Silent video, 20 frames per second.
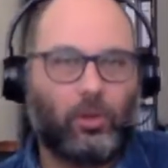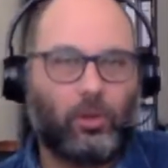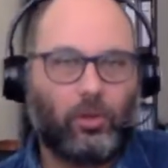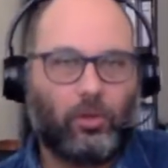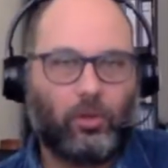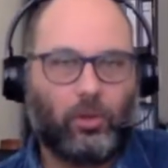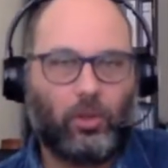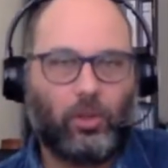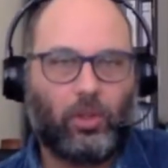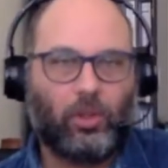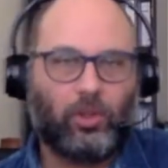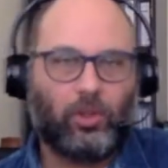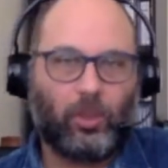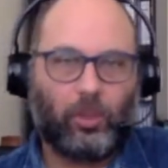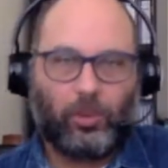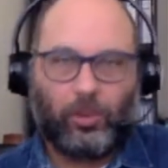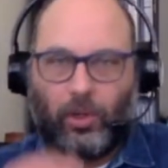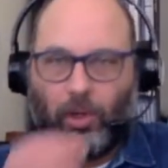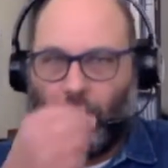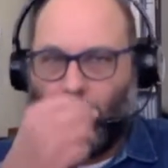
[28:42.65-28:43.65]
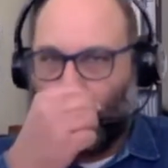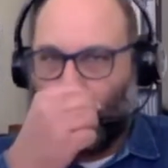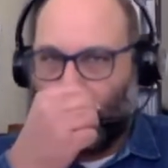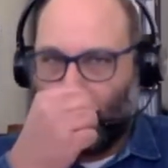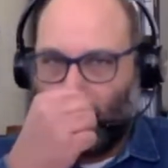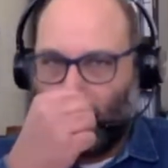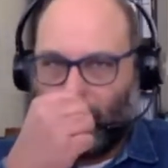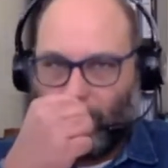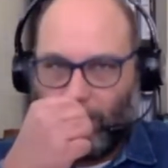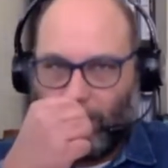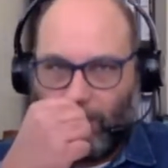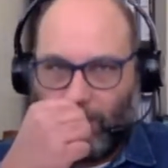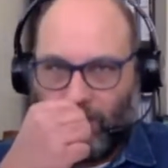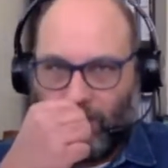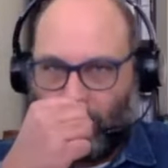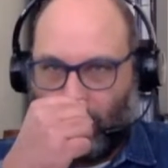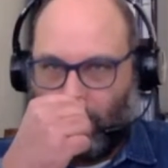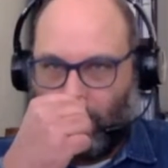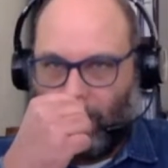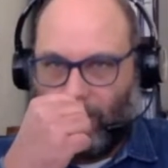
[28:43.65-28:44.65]
So the example that I always use with my
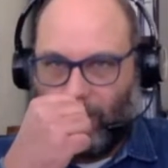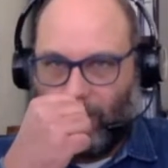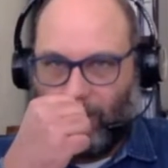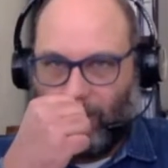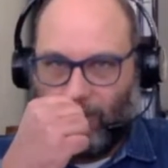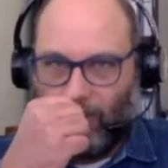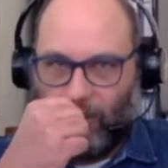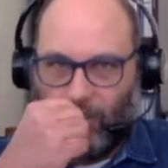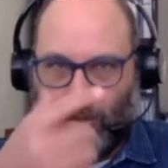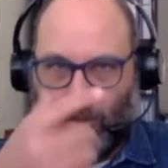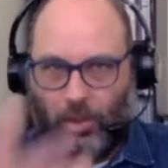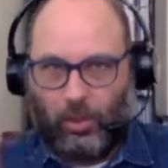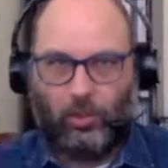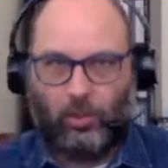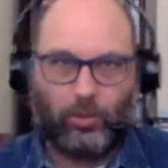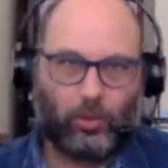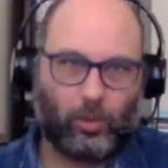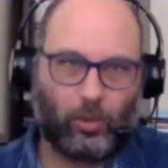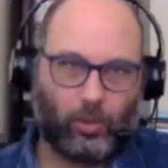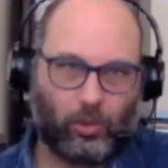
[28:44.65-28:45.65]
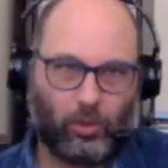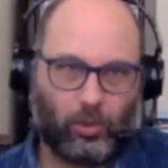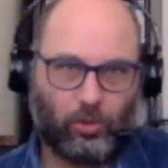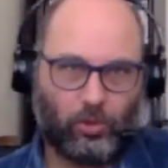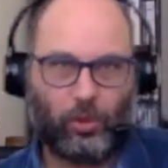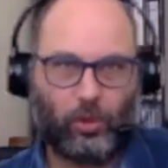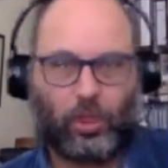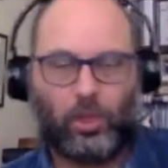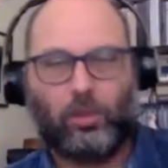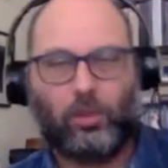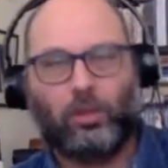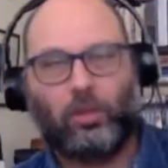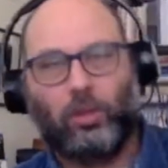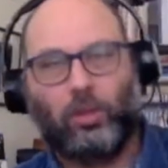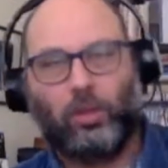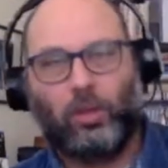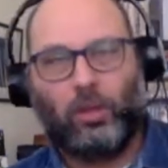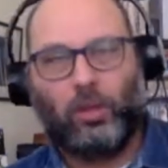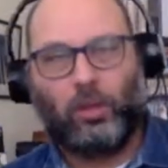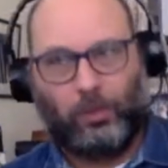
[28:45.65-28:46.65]
students, and we can use it with you as well.
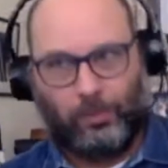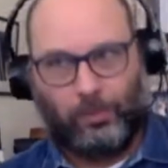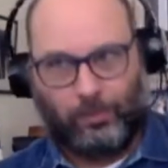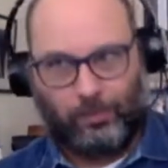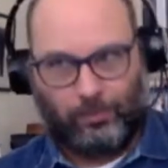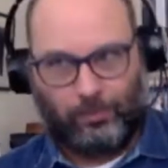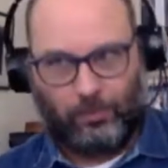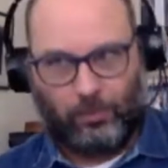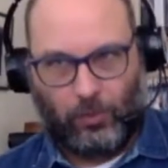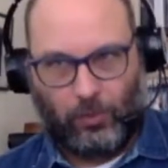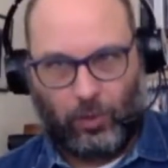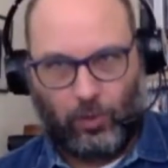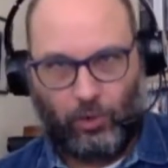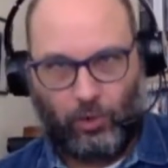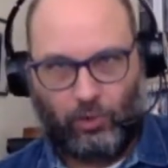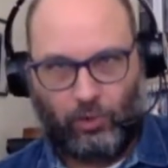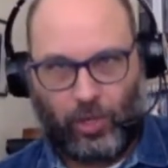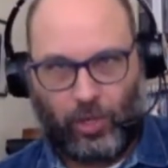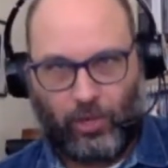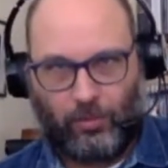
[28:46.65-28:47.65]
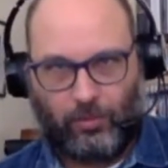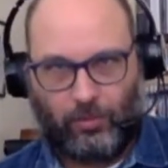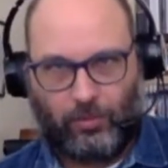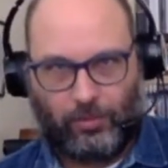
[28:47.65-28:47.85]
Do you drive?